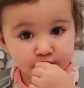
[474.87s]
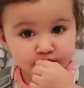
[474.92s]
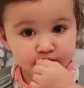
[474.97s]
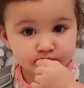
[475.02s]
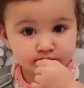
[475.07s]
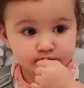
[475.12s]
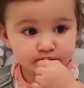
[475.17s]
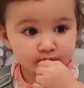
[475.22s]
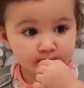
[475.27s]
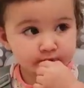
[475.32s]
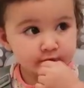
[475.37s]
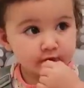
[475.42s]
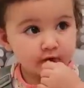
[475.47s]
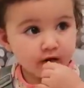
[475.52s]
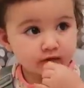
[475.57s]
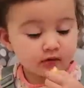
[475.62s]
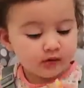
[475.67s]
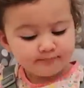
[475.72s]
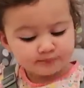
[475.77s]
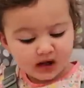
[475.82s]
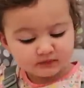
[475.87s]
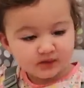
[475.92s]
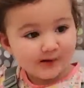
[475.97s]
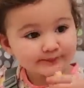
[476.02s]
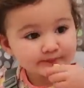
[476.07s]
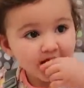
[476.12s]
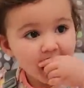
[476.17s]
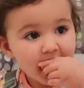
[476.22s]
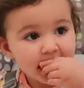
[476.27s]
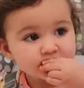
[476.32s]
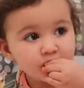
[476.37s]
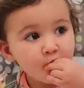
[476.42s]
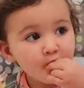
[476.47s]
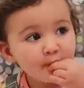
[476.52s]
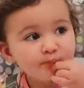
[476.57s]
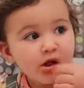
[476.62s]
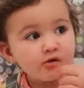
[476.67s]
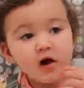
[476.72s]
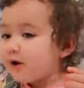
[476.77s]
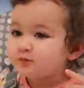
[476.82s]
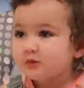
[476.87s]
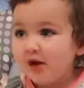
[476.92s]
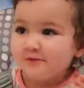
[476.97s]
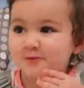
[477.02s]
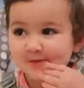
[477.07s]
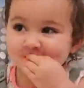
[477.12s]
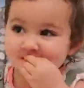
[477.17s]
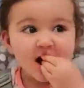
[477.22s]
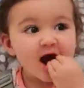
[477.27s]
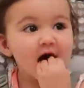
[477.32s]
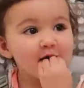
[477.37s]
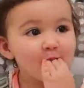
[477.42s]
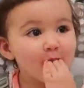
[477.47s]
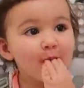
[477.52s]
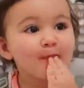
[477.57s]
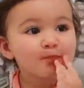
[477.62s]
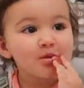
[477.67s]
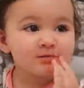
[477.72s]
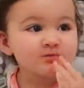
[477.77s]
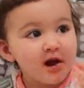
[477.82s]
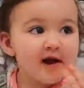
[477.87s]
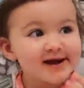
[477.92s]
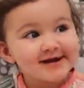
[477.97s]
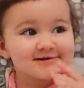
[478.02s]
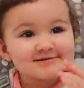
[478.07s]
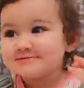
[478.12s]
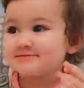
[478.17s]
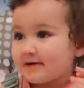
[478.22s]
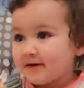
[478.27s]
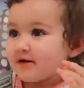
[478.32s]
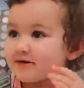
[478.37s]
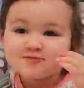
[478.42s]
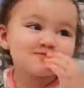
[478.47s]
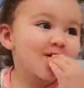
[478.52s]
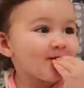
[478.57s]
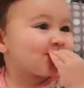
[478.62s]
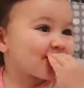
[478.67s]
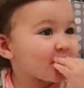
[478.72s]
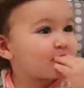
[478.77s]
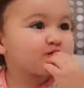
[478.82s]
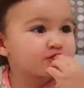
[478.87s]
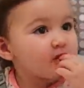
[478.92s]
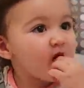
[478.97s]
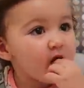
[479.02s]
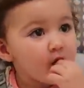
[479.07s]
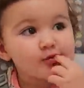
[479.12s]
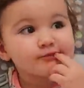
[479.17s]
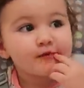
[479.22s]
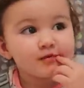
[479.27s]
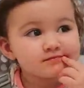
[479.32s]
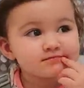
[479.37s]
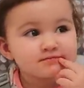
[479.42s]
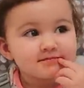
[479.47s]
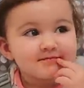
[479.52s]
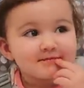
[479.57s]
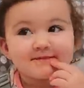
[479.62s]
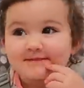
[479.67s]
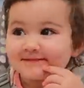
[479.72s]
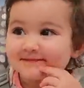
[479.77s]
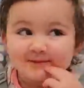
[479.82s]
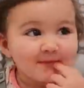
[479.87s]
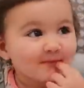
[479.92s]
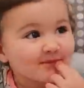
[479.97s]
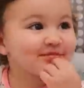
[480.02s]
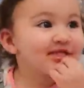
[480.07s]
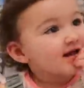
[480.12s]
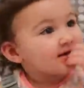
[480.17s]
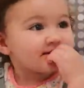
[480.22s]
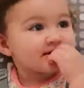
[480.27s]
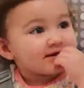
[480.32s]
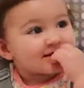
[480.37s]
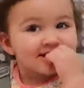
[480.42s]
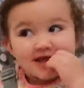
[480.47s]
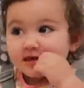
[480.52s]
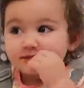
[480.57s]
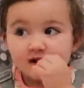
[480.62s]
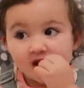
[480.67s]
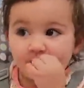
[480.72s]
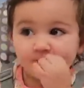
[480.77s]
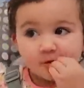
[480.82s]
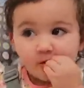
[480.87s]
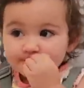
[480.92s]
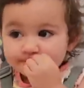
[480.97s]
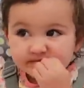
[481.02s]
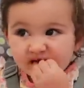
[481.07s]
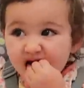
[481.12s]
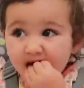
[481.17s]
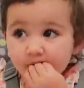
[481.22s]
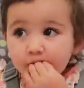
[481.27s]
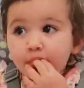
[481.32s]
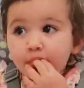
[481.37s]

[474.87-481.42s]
If you have a smaller toddler that likes to spill on purpose her drink or his drink, the Miracle 360 cup